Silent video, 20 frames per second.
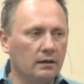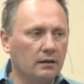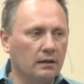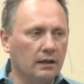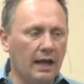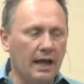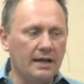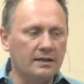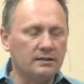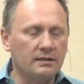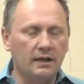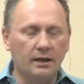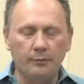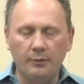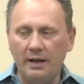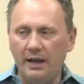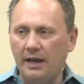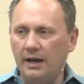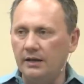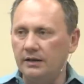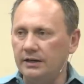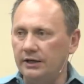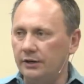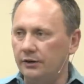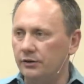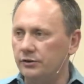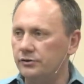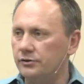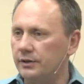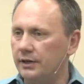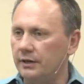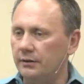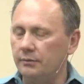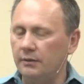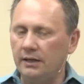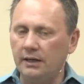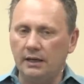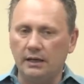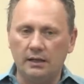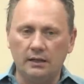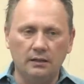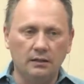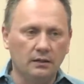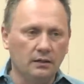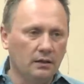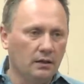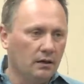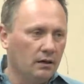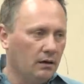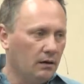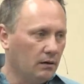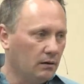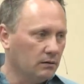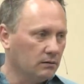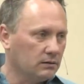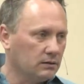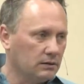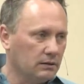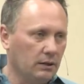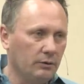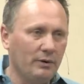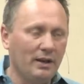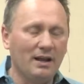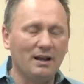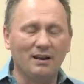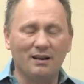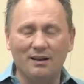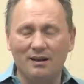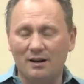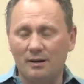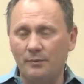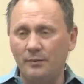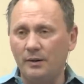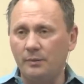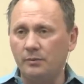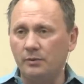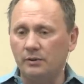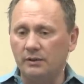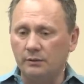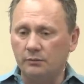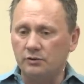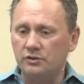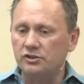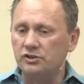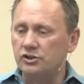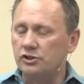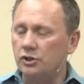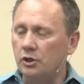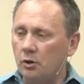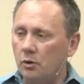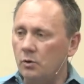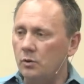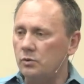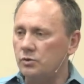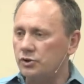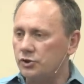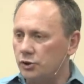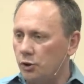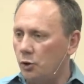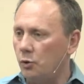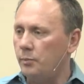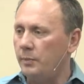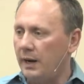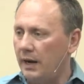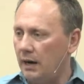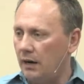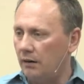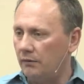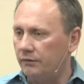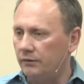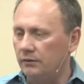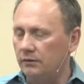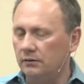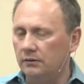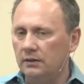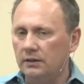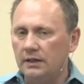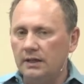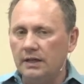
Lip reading: Last time we had Deirdre, we had a lot of people, and it was so, so powerful.